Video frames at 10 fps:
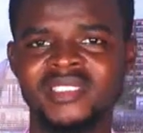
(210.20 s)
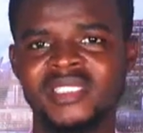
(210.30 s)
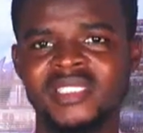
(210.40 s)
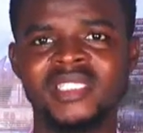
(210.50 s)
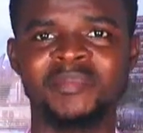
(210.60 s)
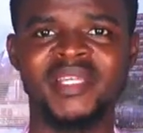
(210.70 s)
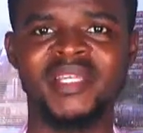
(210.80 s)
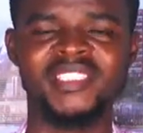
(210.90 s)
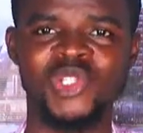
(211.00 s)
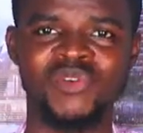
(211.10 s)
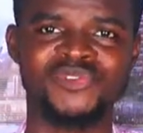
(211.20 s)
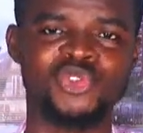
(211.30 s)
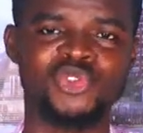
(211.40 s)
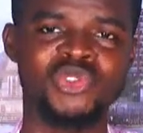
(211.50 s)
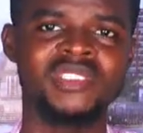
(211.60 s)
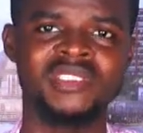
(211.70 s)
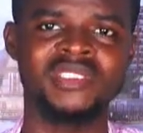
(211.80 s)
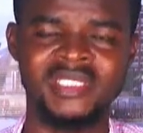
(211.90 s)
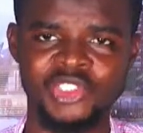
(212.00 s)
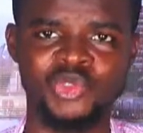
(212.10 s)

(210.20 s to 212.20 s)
person of Tunji Disu,